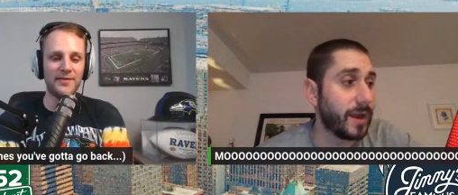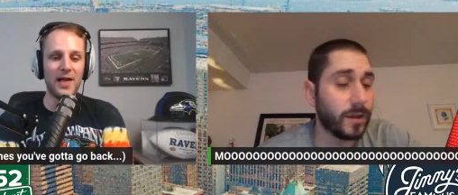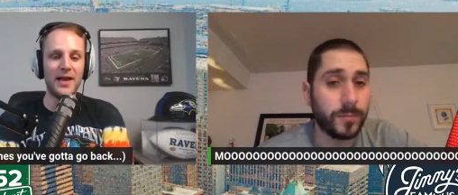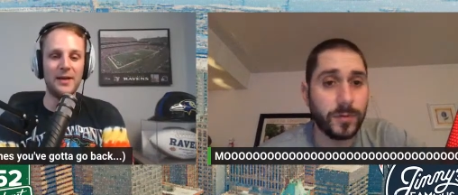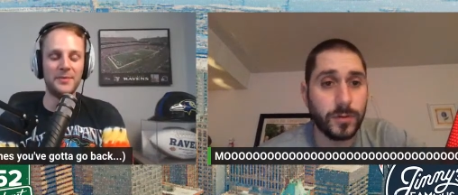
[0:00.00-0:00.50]
Speaker 1: lineup.
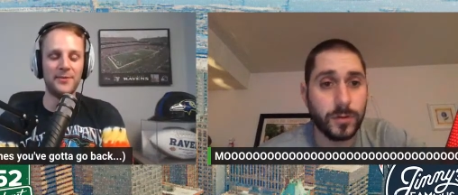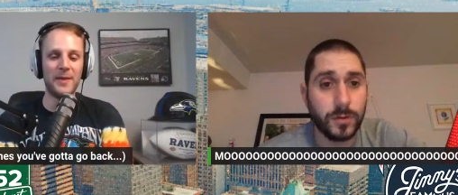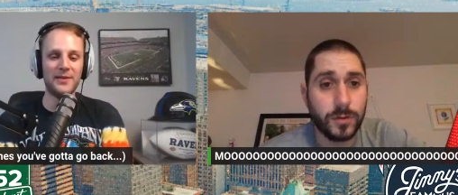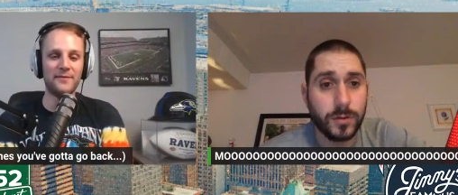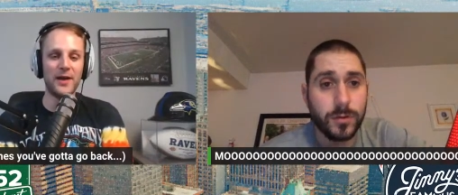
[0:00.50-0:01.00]
lineup
Speaker 2: to
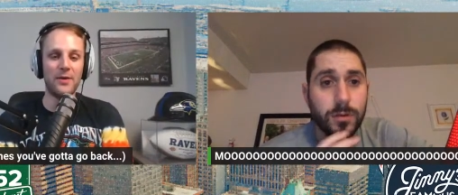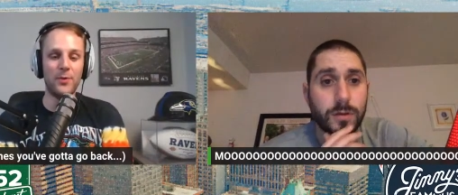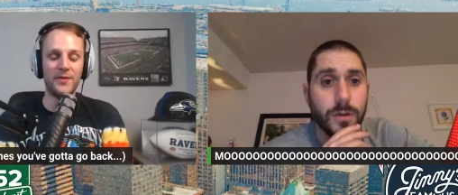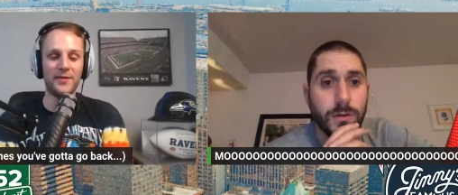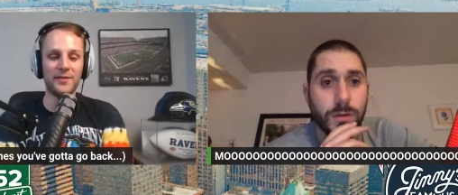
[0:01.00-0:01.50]
specify,
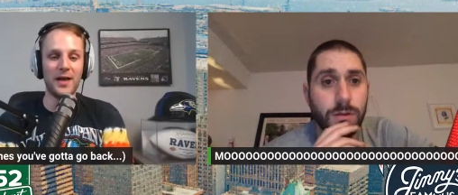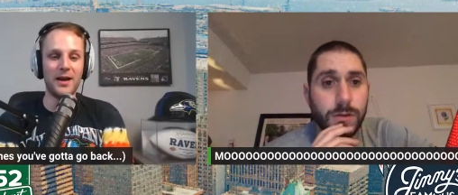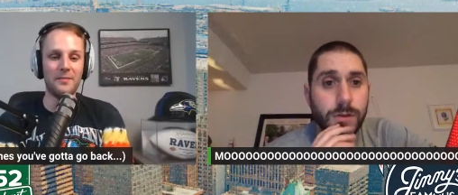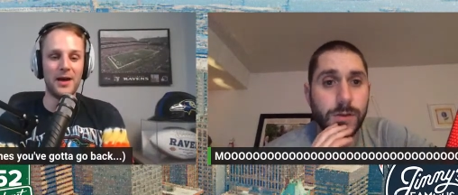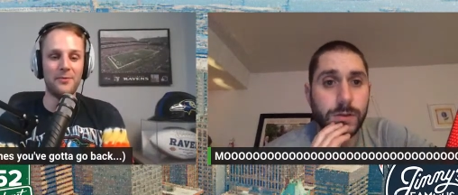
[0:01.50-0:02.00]
with this
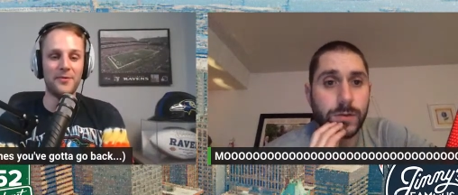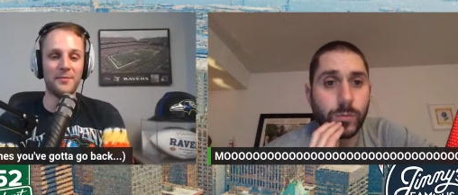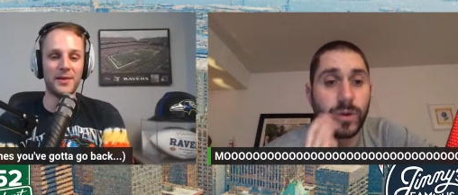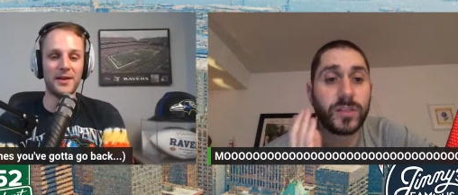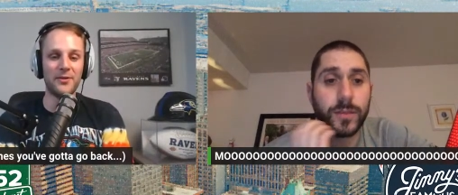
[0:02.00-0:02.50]
lineup, not with
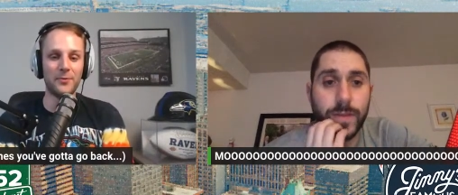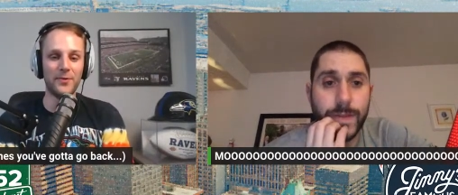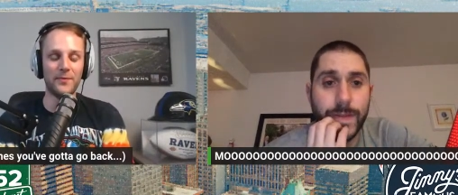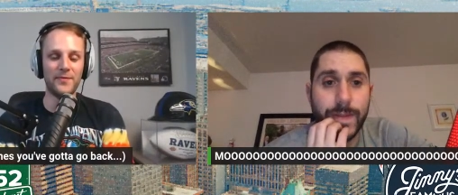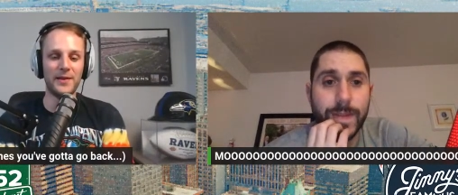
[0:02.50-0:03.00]
some with, of the other
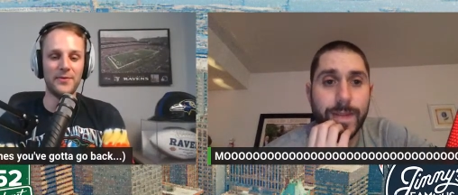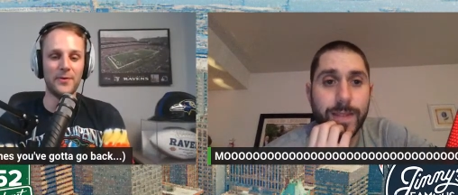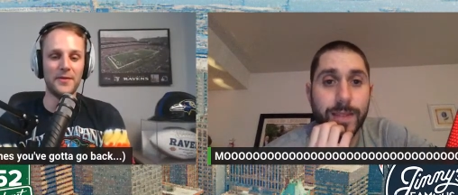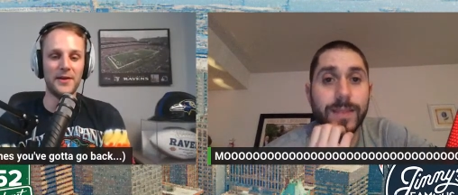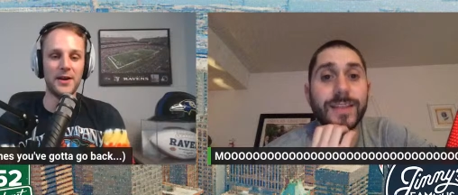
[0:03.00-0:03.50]
ones we've seen
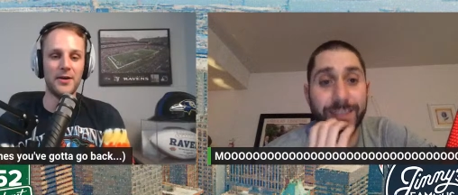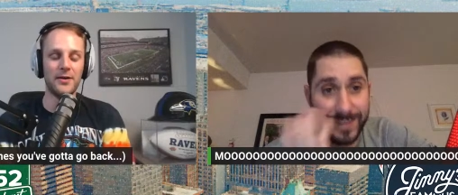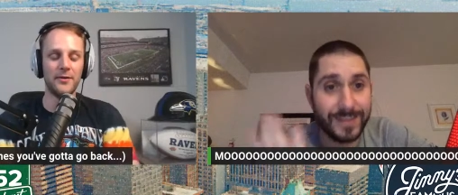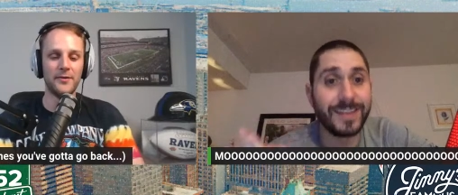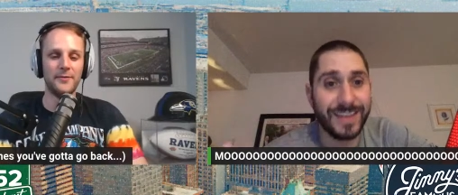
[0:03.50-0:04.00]
throughout the year.
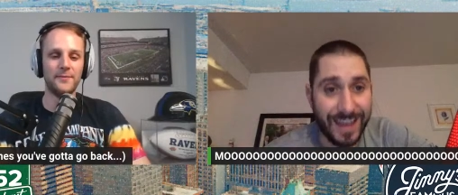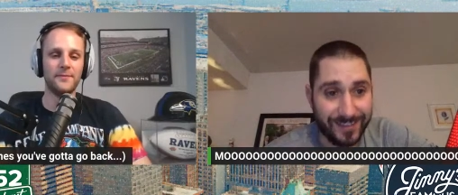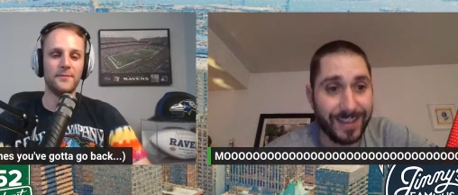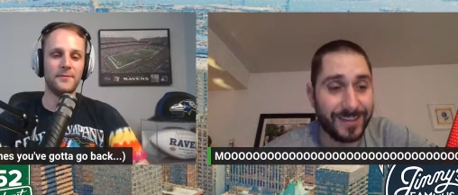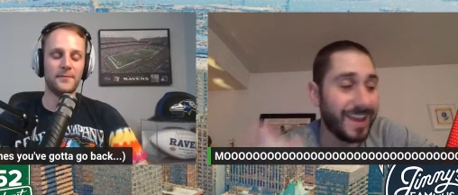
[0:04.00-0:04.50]
Speaker 1: Yes,
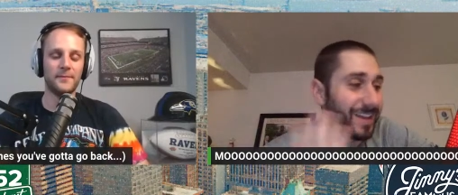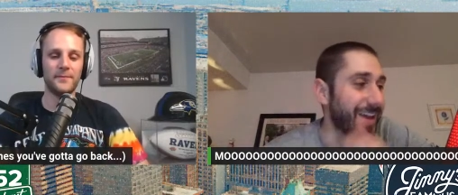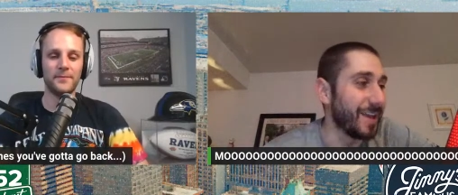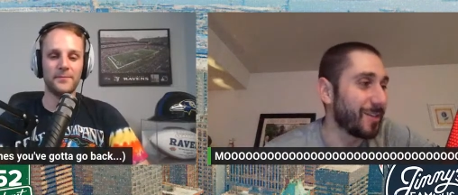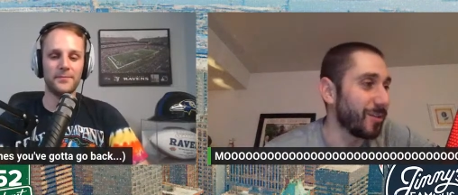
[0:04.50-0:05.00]
that yeah, yeah.
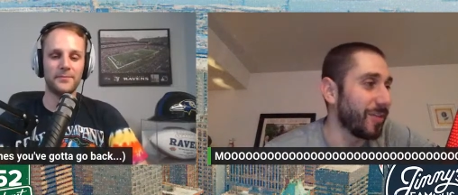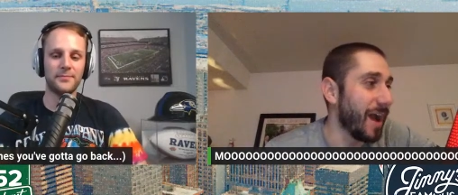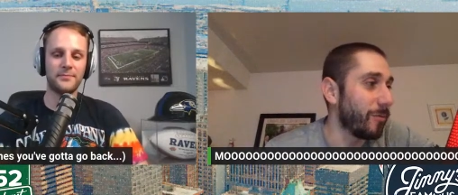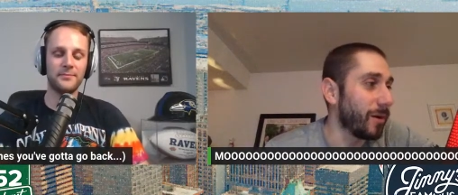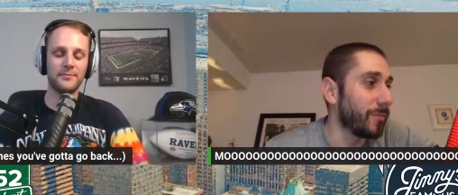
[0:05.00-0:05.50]
So that
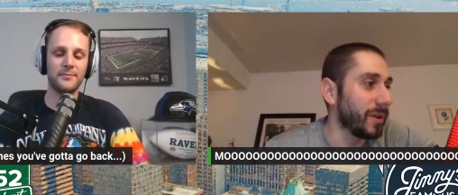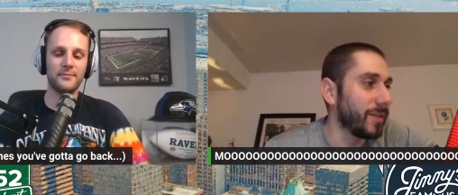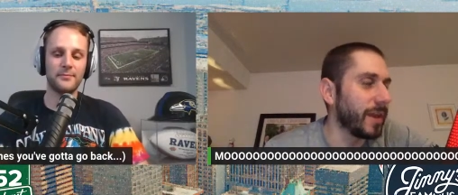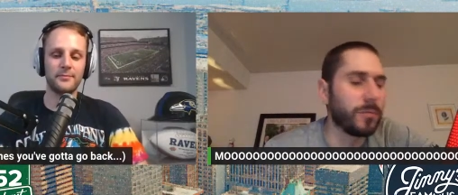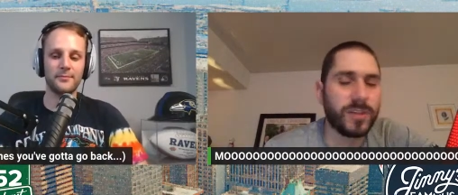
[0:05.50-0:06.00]
one, but
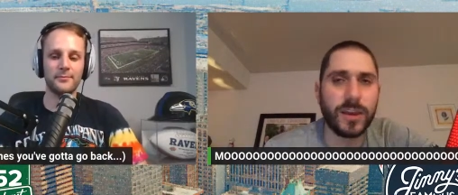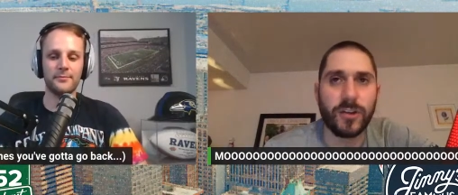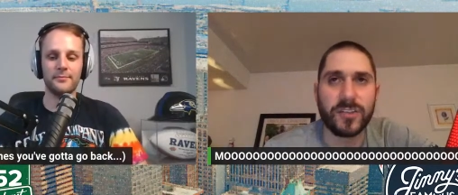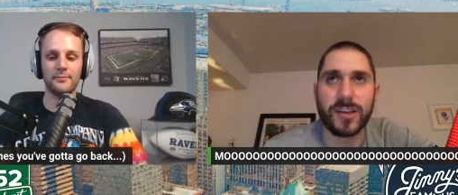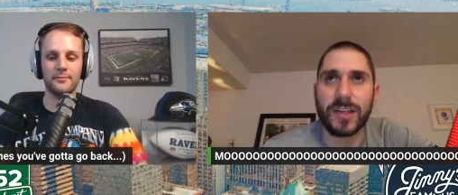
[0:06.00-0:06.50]
th- it was
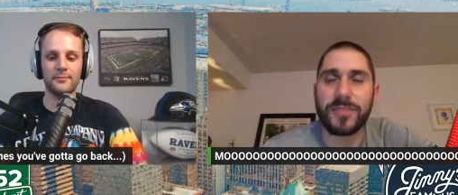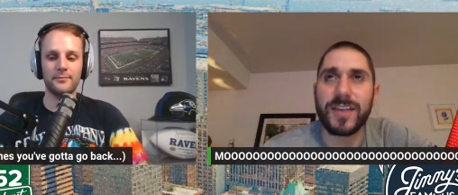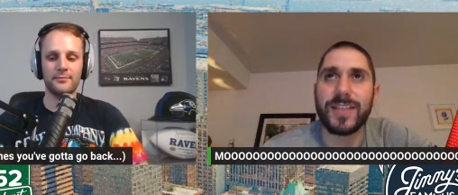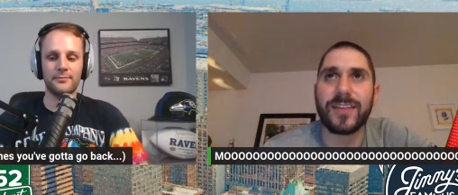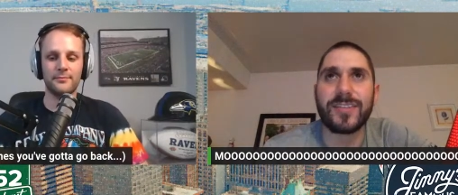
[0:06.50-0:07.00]
interesting because I think
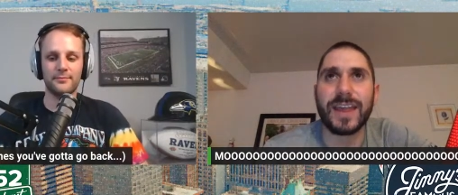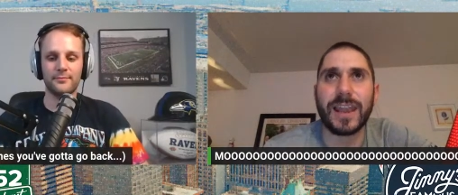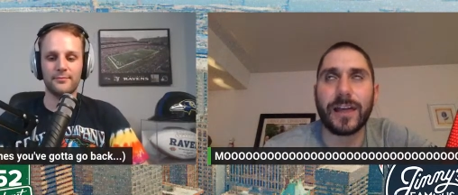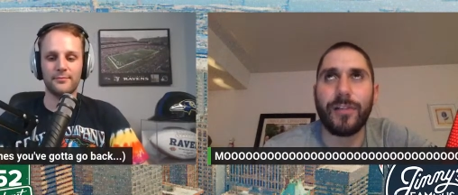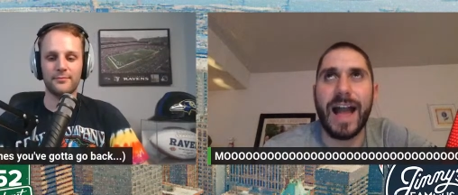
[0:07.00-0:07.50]
they said
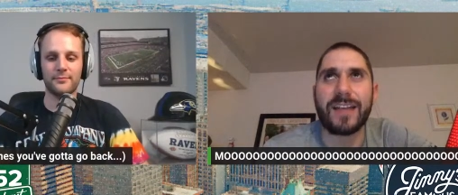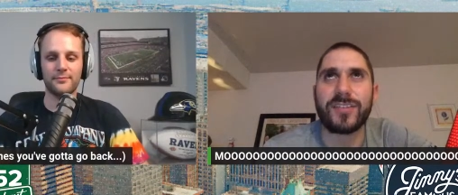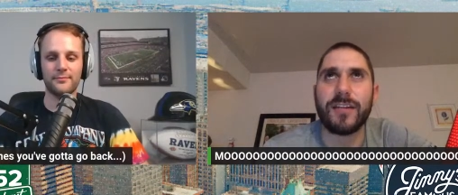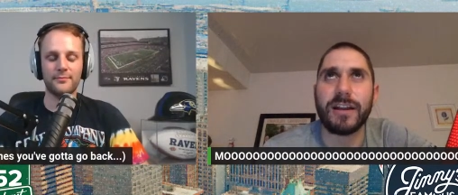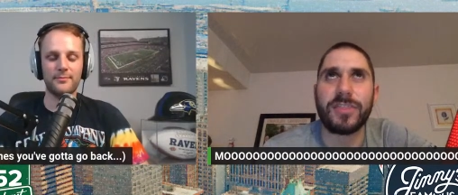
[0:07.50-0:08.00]
like last
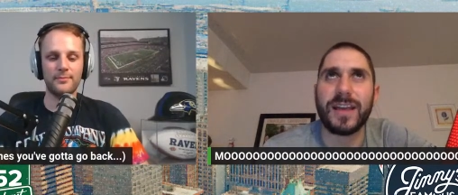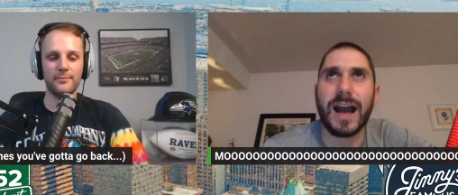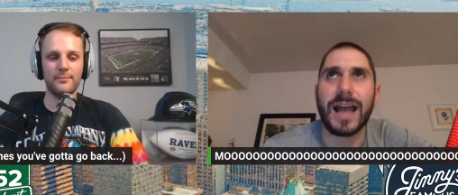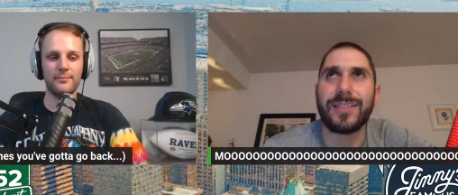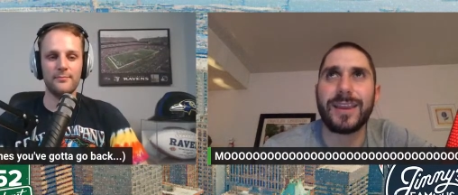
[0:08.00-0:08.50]
year, I think
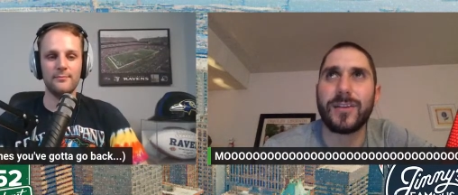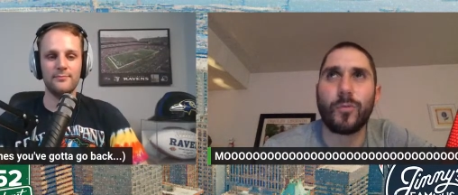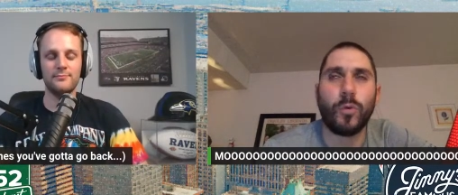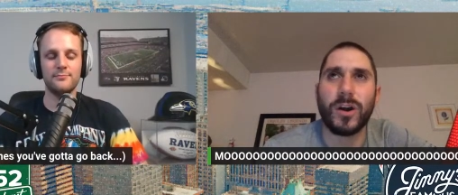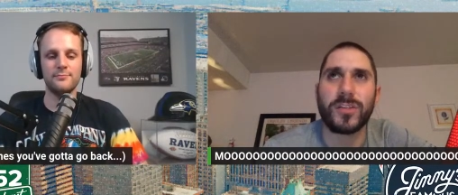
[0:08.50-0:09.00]
Hyde did it
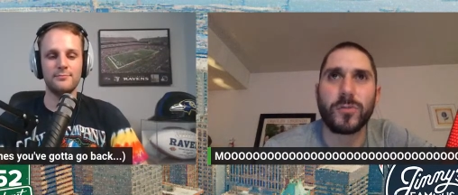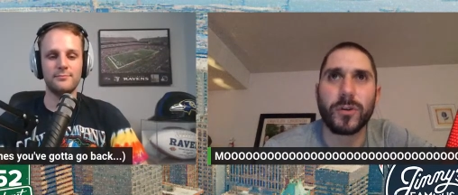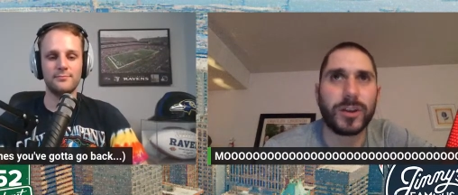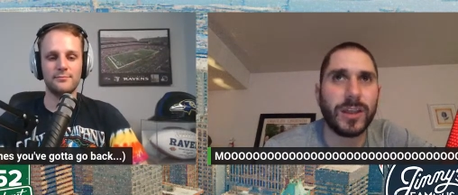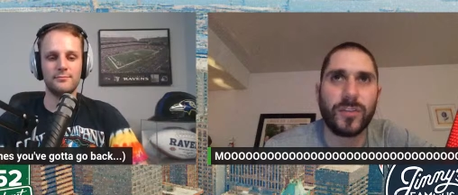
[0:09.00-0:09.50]
once where
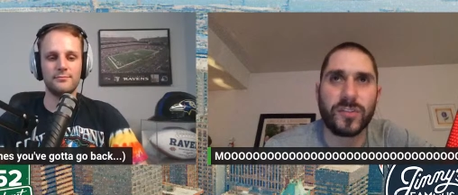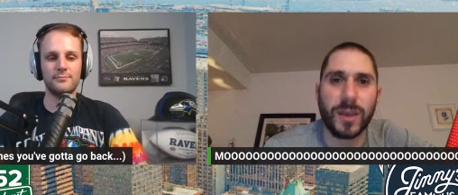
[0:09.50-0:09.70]
he did the same